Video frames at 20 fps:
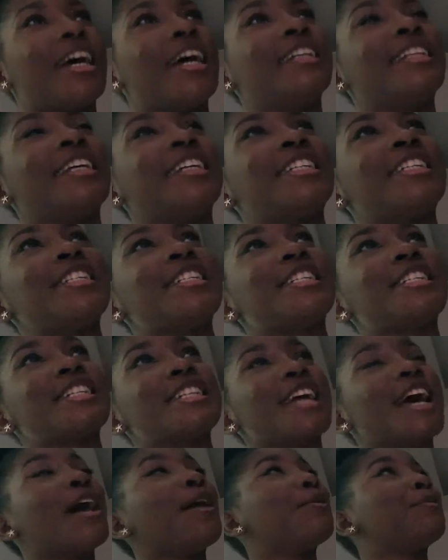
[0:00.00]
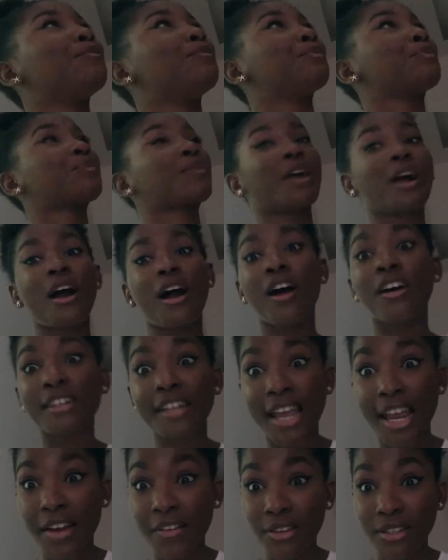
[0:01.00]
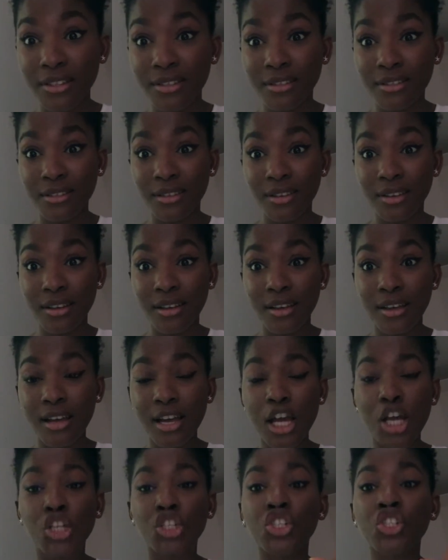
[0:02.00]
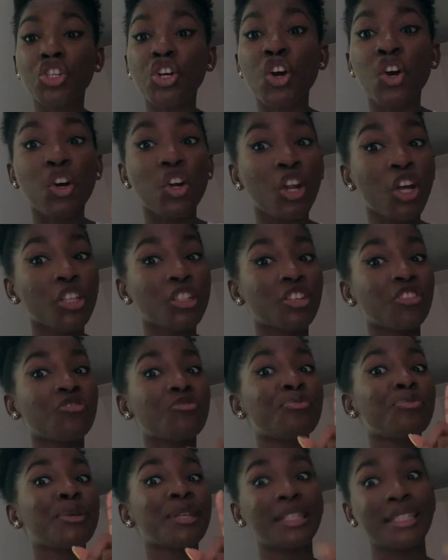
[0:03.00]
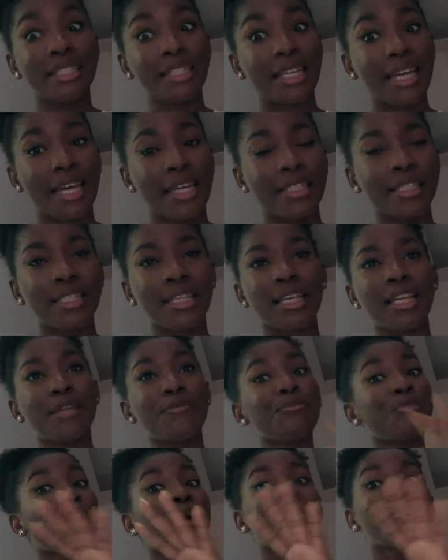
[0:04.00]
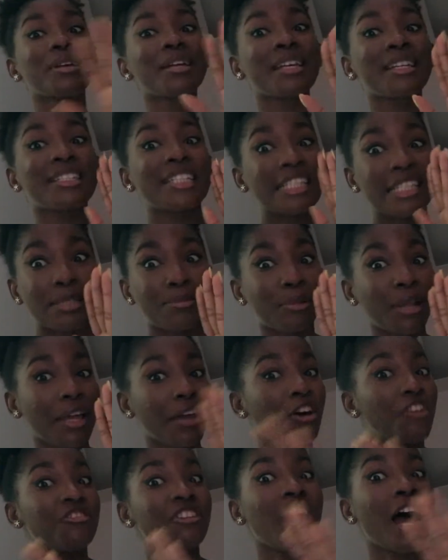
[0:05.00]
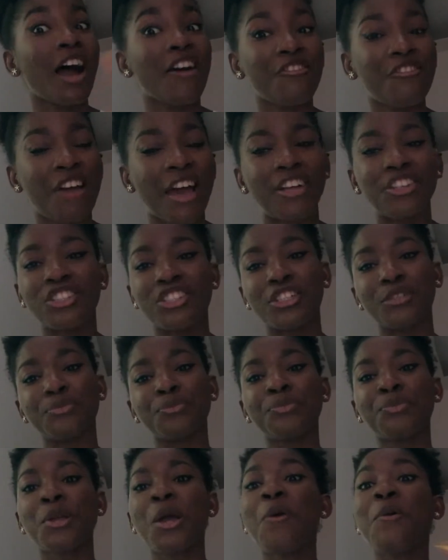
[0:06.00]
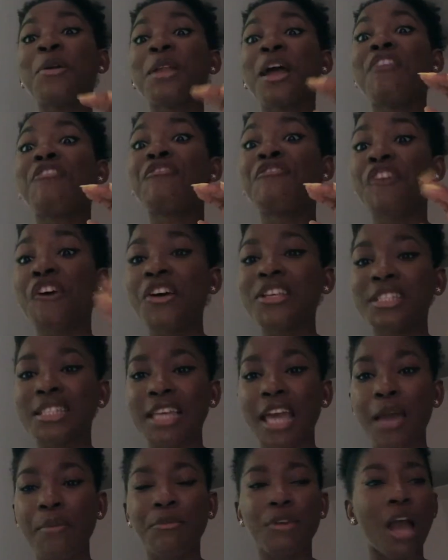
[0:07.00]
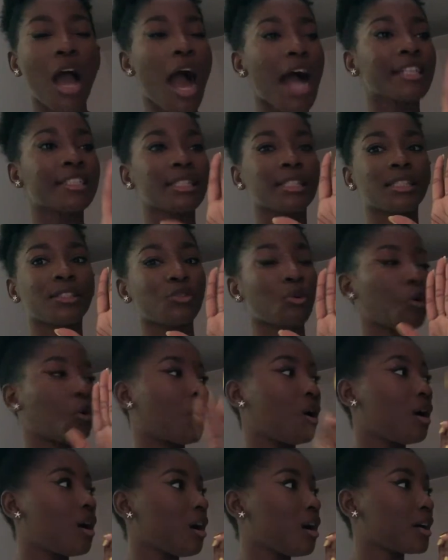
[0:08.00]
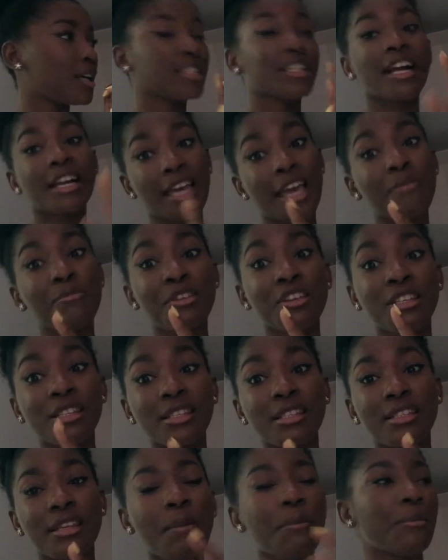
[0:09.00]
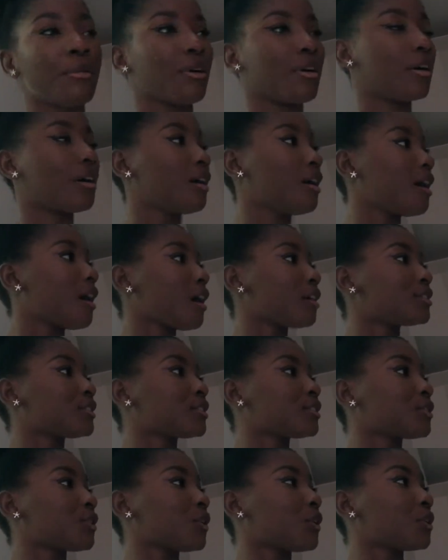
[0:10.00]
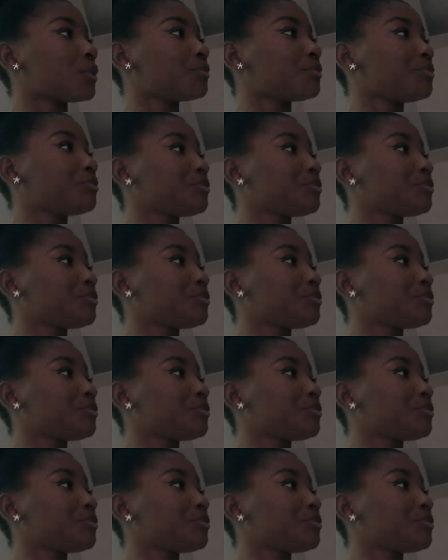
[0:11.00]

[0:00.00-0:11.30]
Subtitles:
Hungarians show a lot of PDAs, public display of affection. When I first came here, I just saw, because I came here in summer, I saw